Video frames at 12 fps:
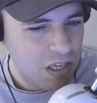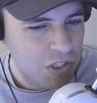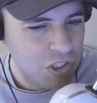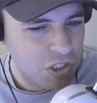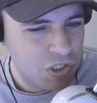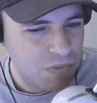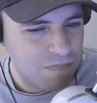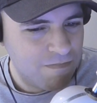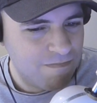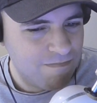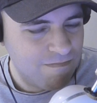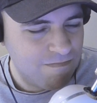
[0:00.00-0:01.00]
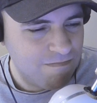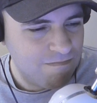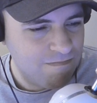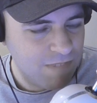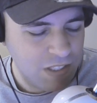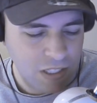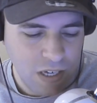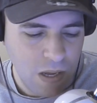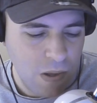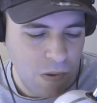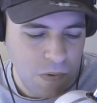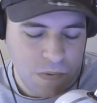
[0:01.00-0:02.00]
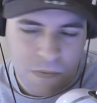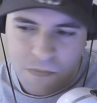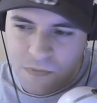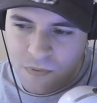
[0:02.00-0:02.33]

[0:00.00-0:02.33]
It just, I don't know.